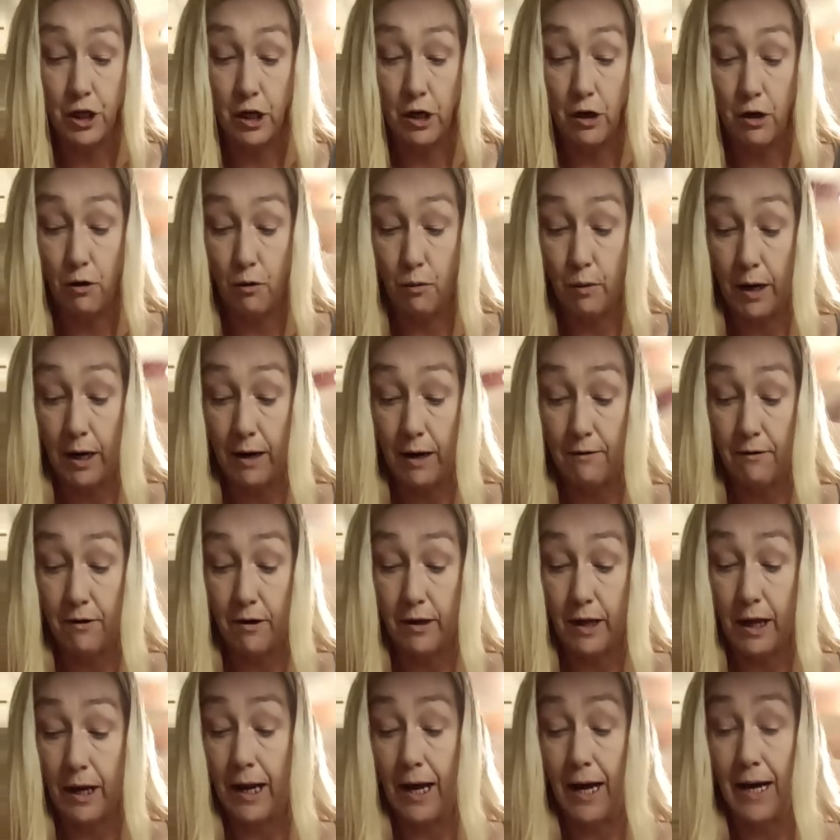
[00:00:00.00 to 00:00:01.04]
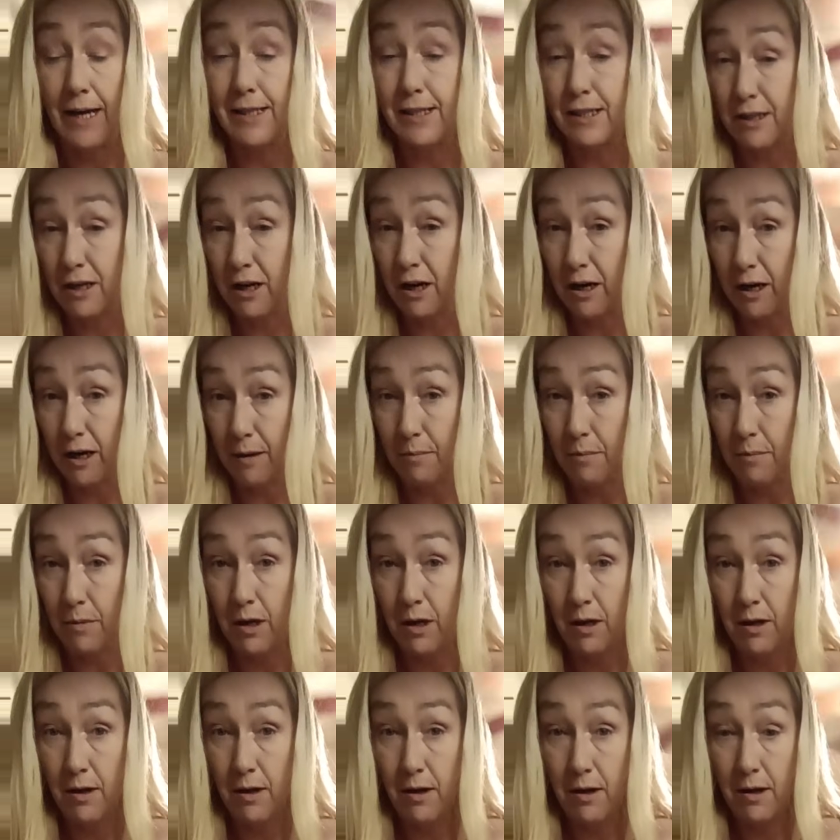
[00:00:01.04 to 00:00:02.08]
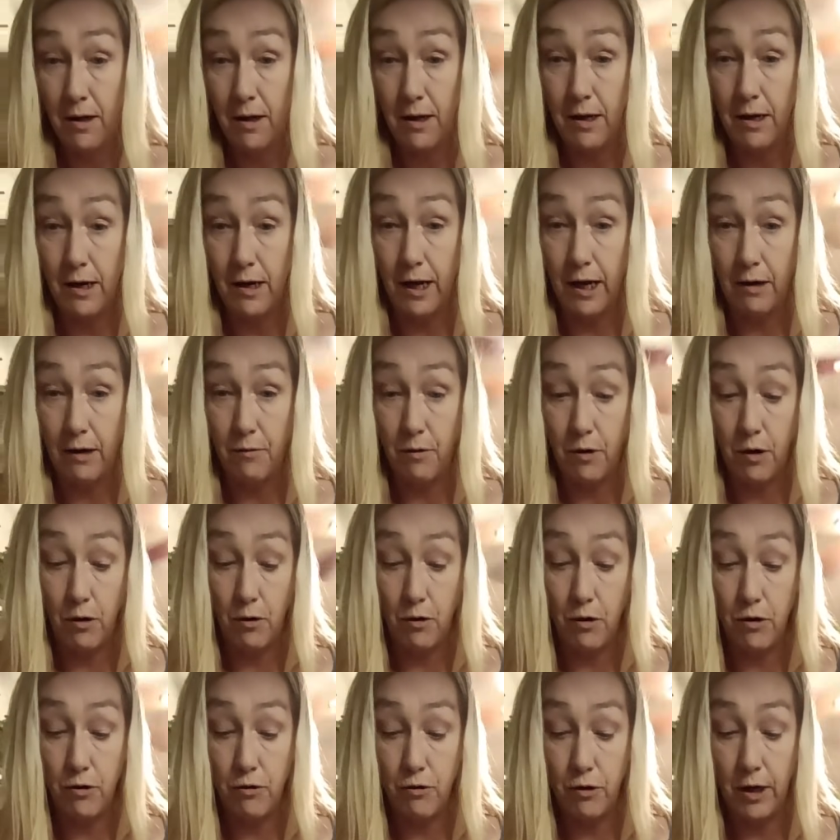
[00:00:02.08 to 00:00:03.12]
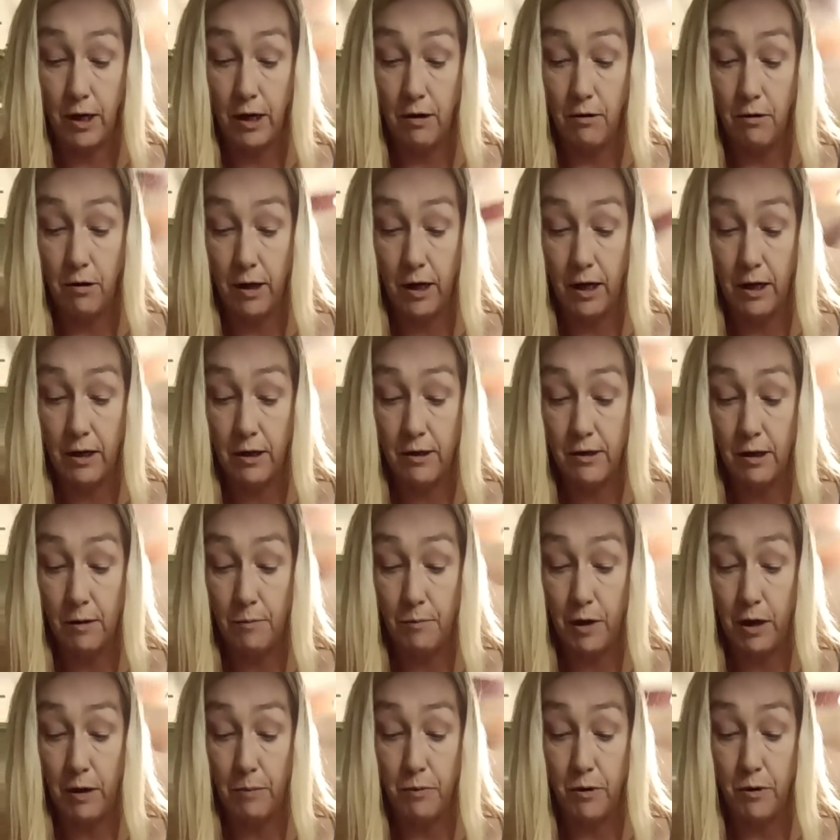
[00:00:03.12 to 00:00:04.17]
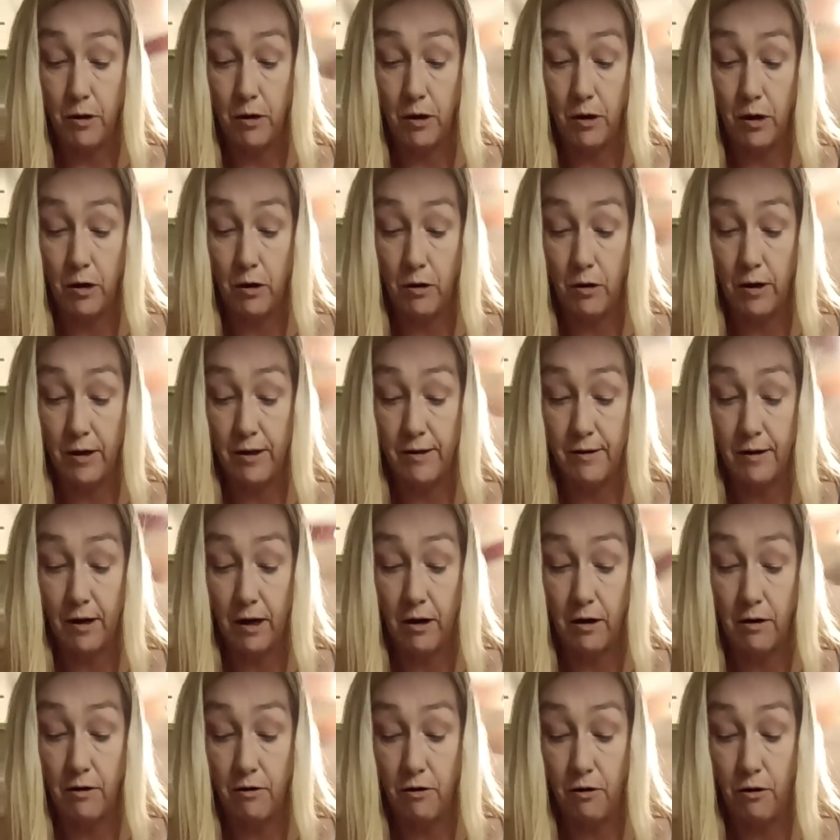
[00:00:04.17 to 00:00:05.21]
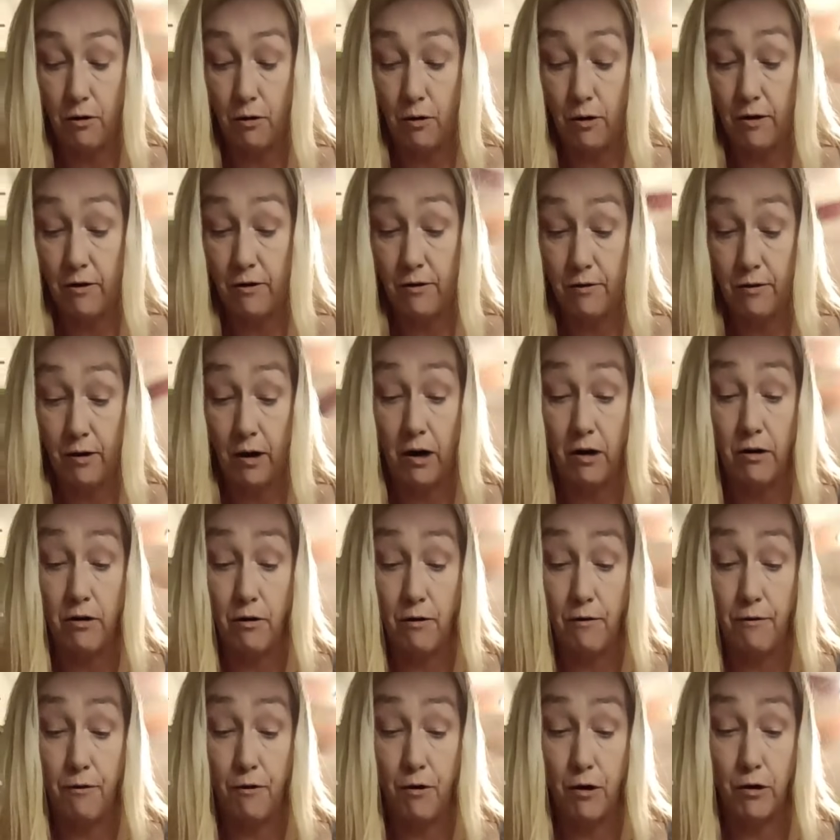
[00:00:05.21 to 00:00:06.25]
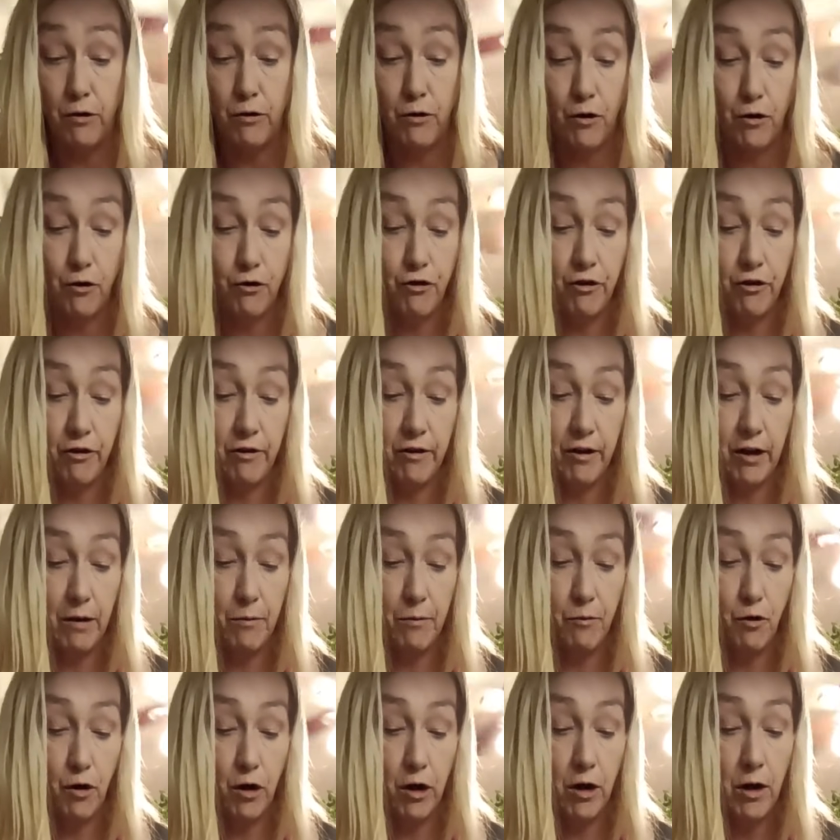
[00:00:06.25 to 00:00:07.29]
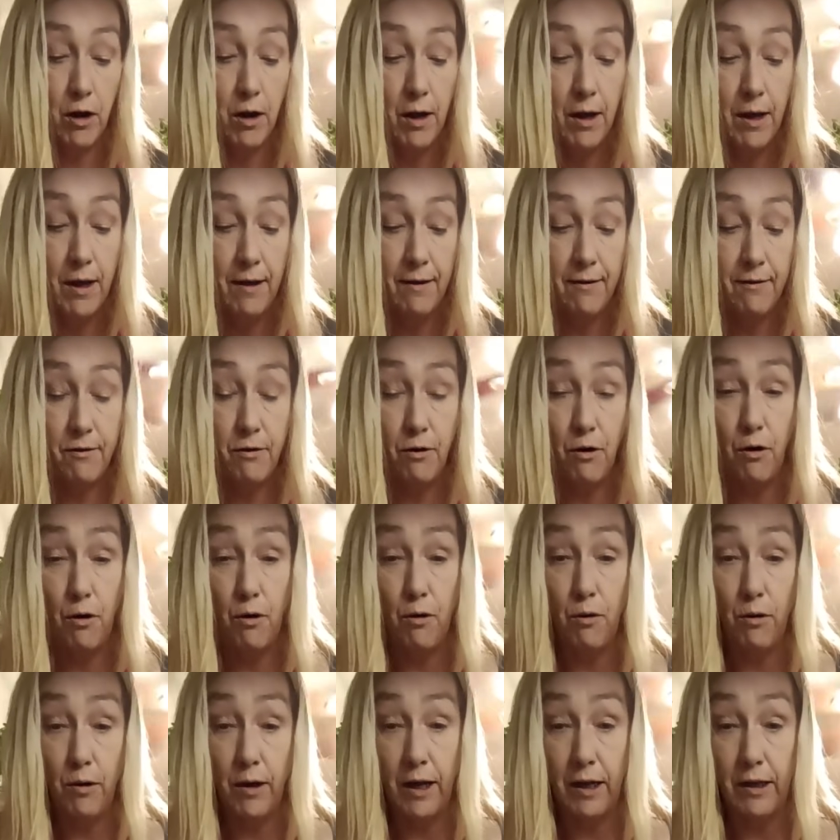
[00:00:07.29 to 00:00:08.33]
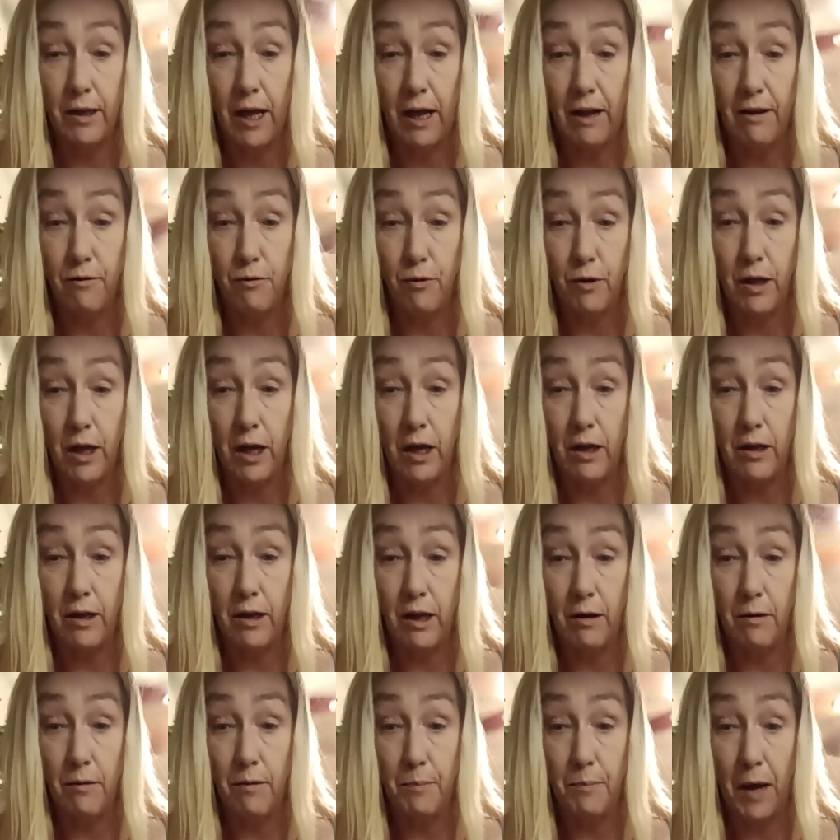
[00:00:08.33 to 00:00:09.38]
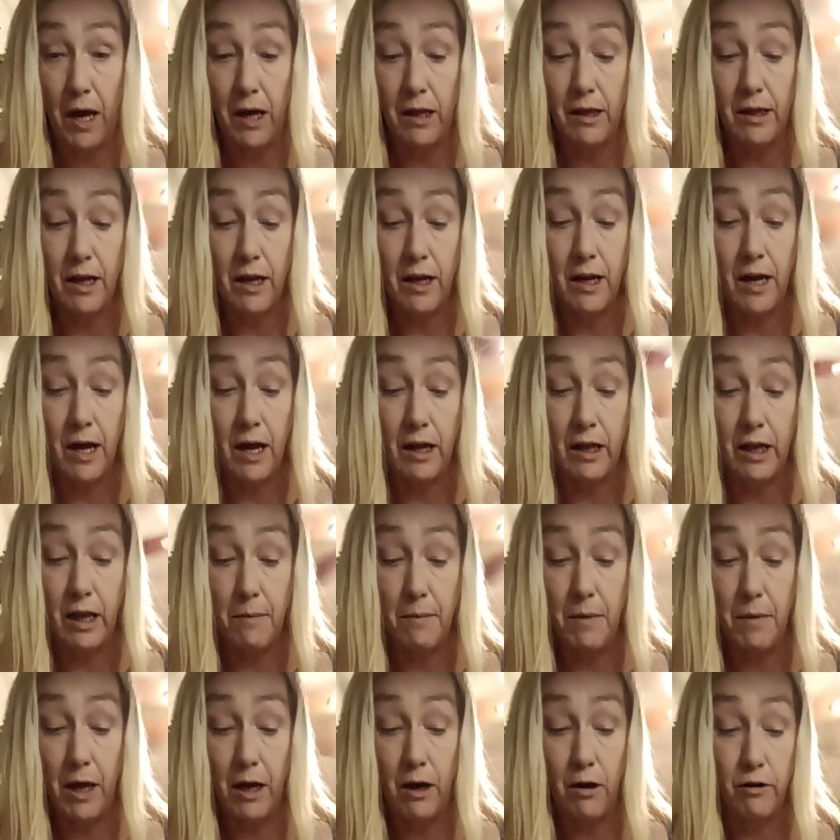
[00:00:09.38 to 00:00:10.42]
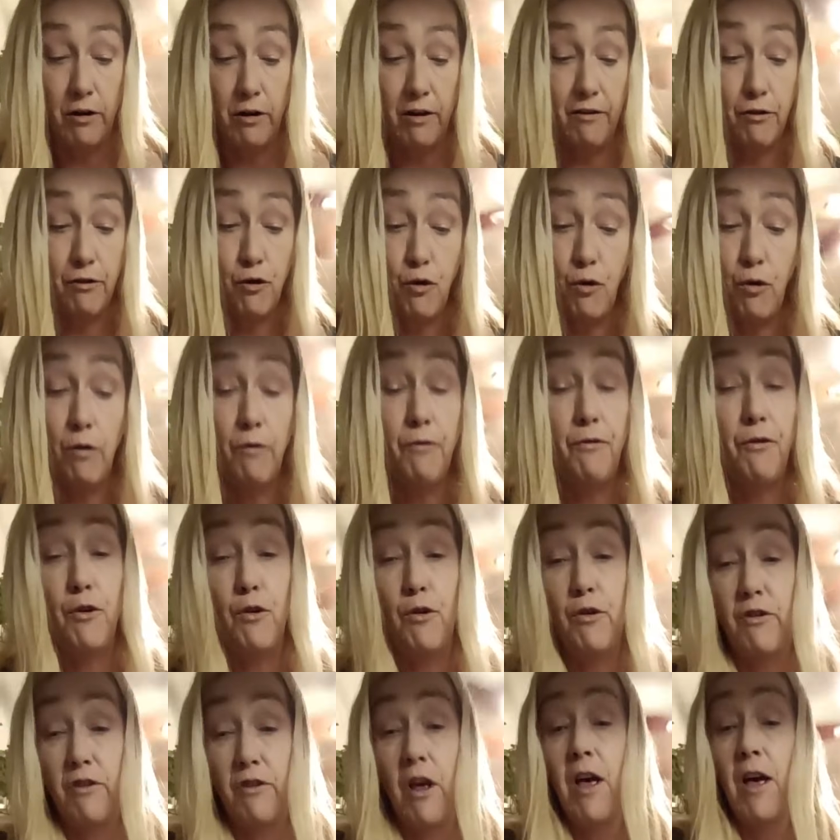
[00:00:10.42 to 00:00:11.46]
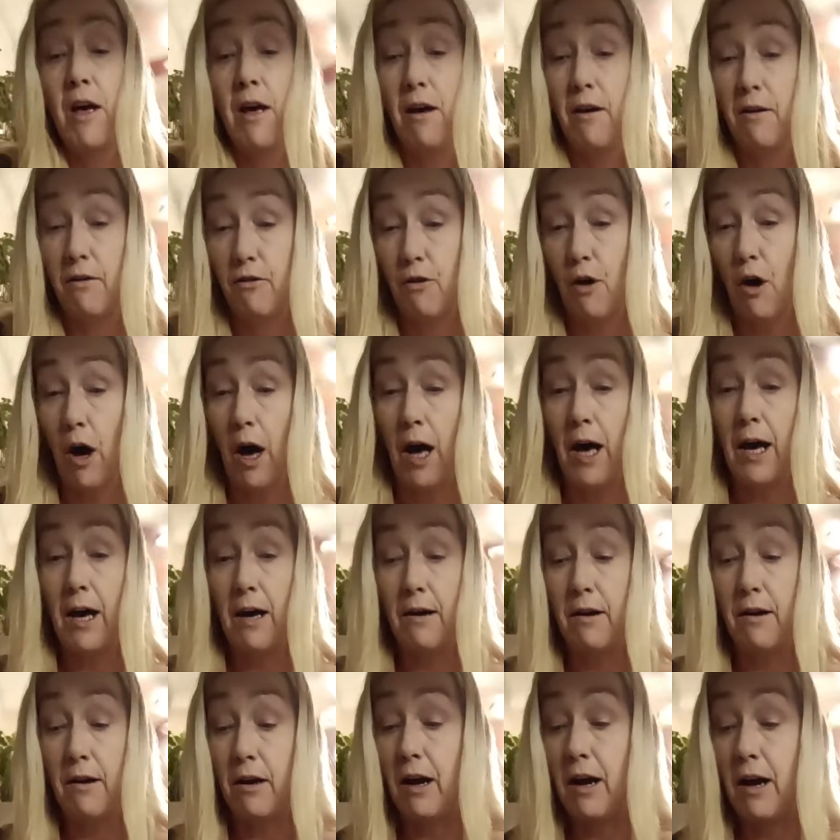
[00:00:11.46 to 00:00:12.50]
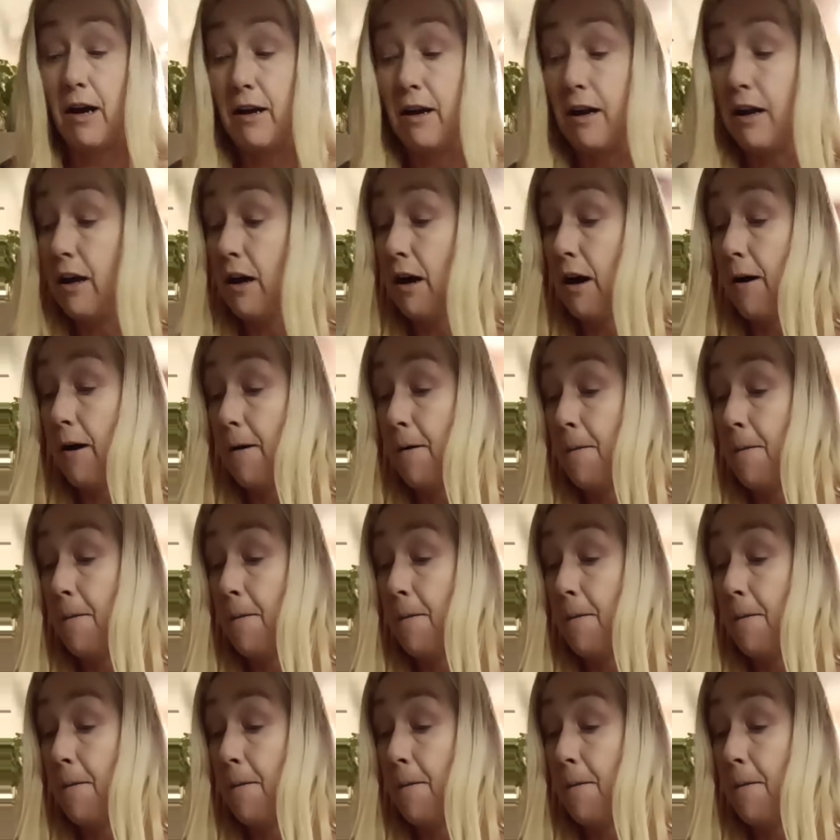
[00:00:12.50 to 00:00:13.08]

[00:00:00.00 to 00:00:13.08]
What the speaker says: or whatever the last time, like we're going through now. Like some people, you know, it's hard to afford groceries anymore. So like that's what they did back then. They made all these cool foods. So I had an idea.